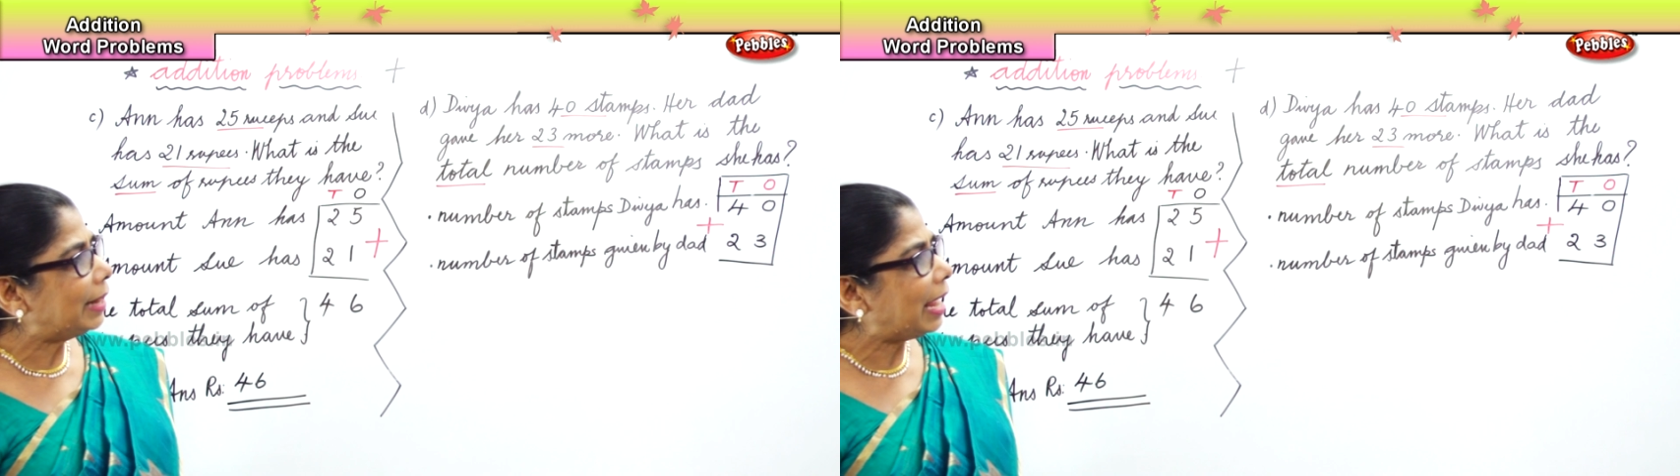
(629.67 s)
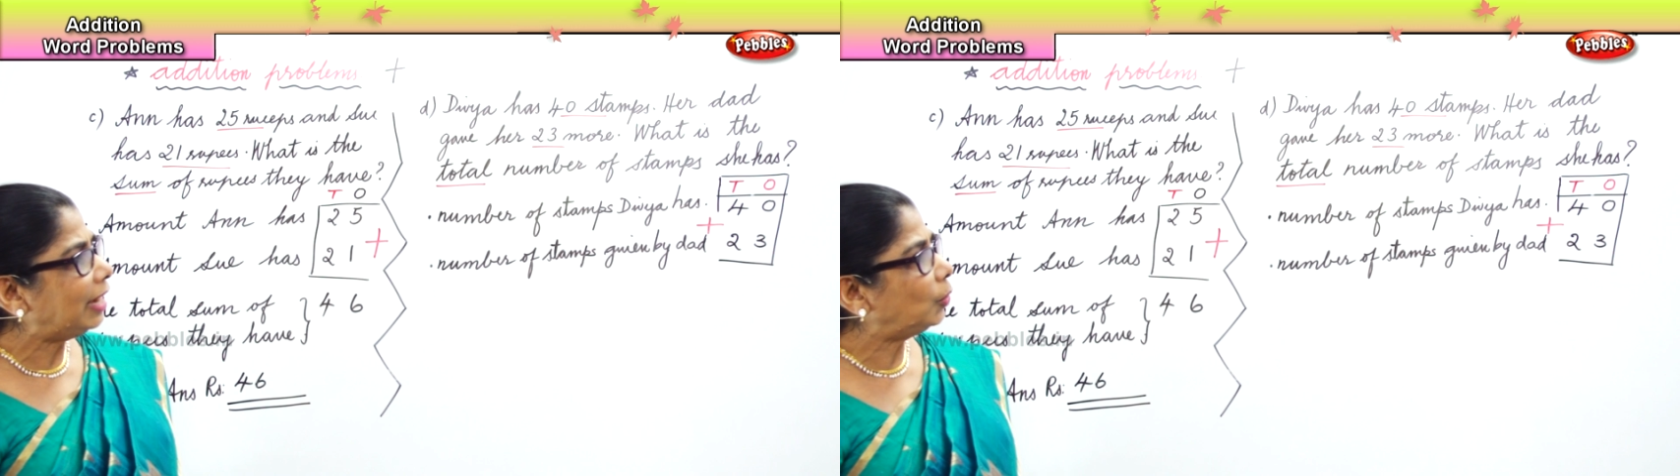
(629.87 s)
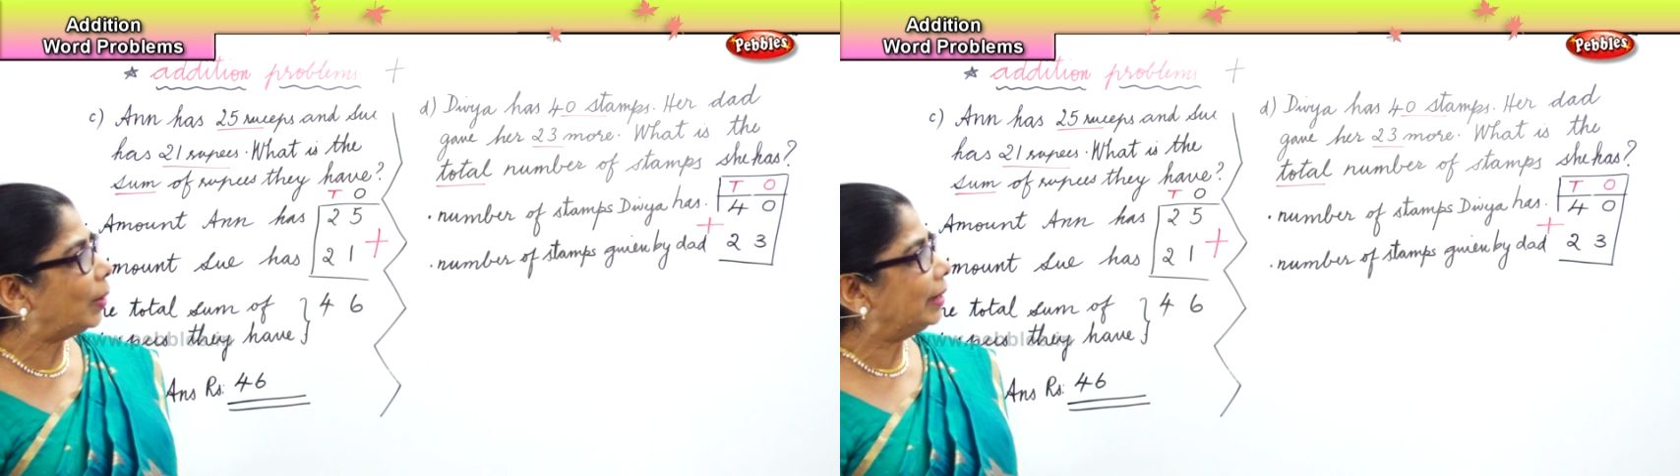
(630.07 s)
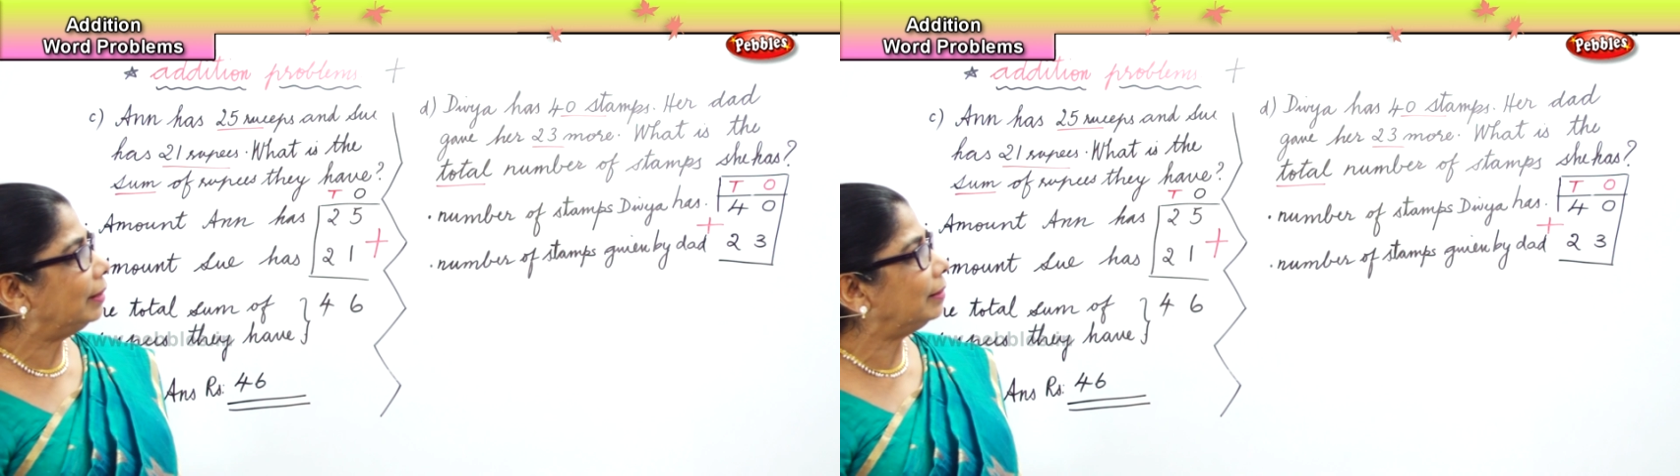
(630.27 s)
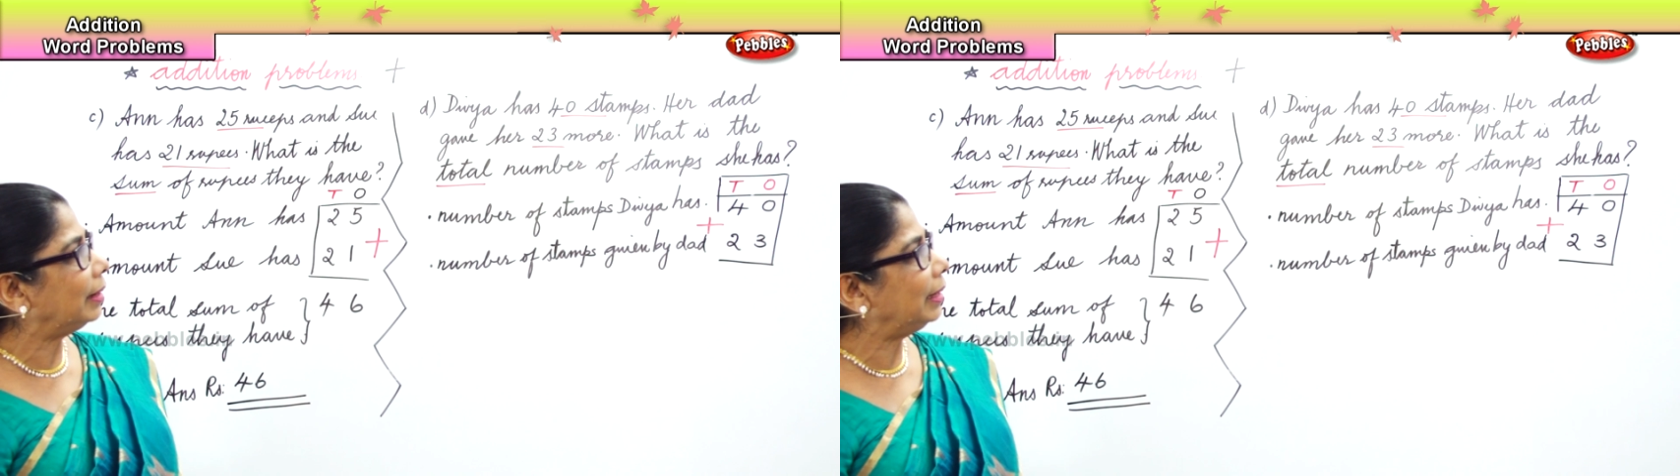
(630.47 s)
Dad?
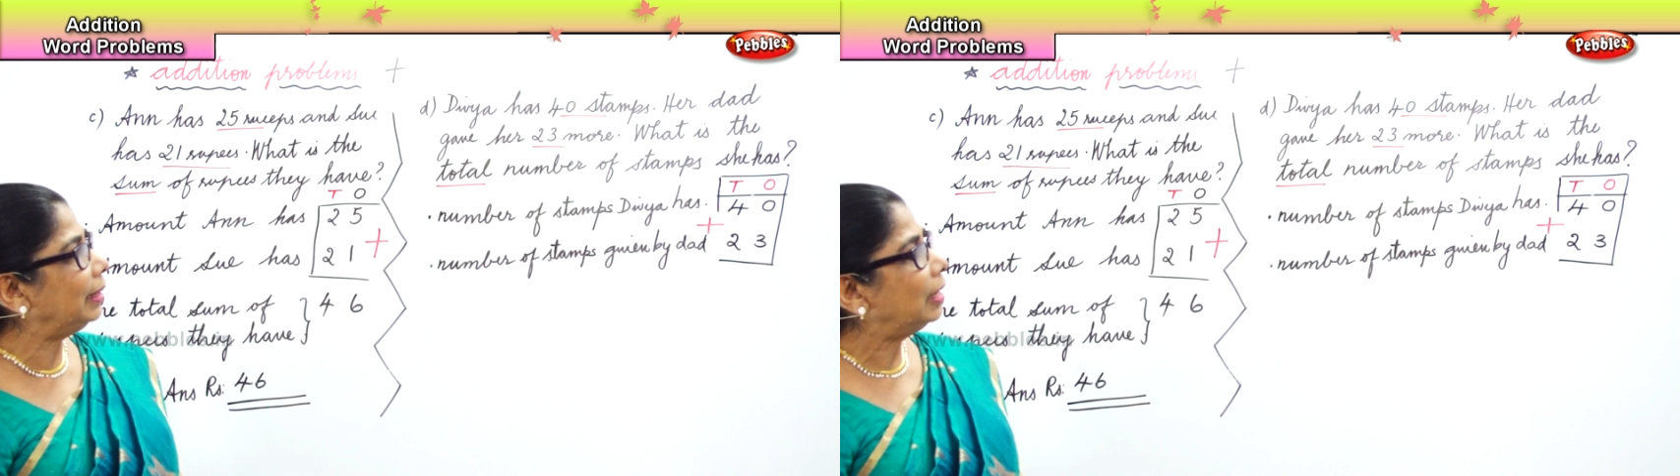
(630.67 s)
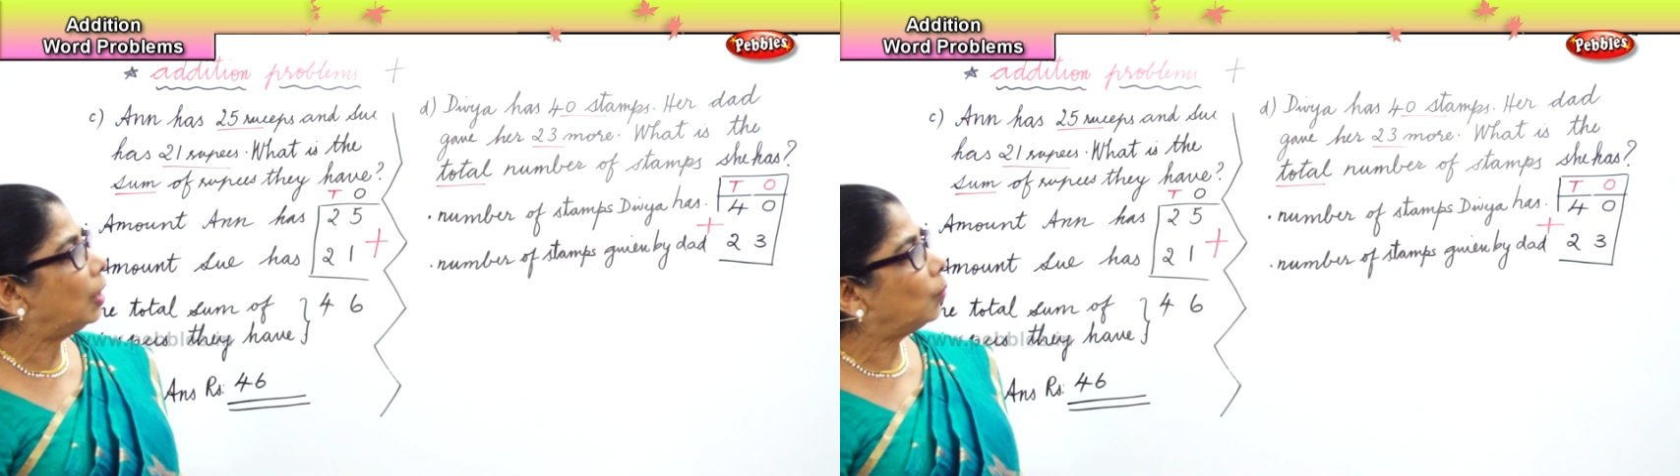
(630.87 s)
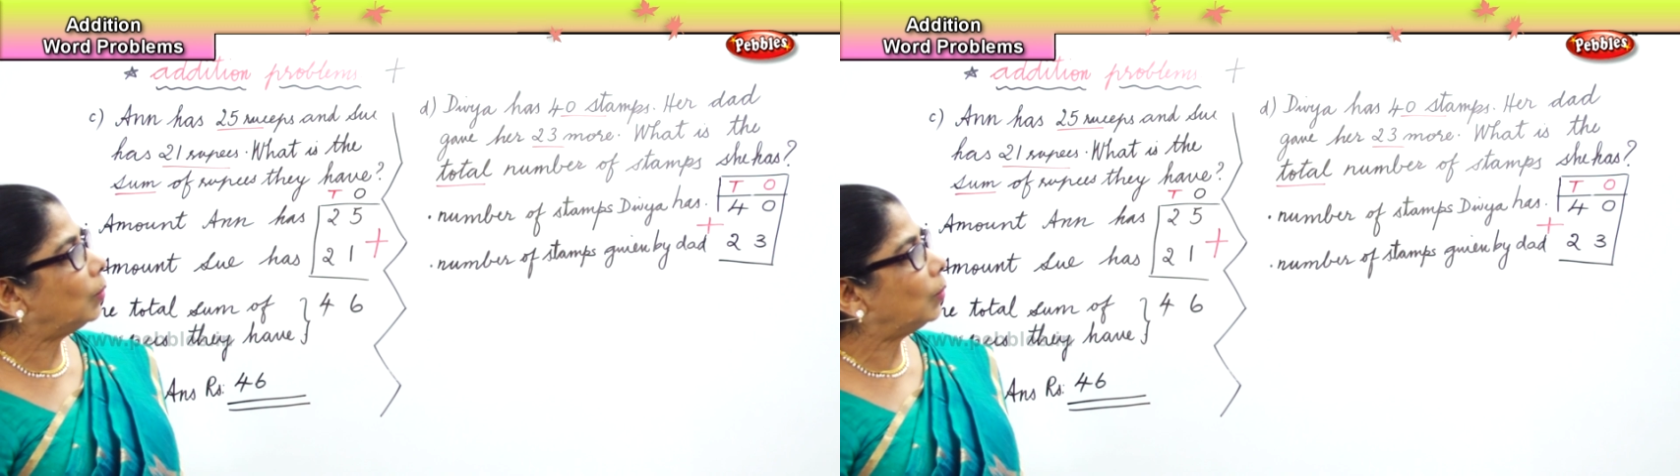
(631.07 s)
23.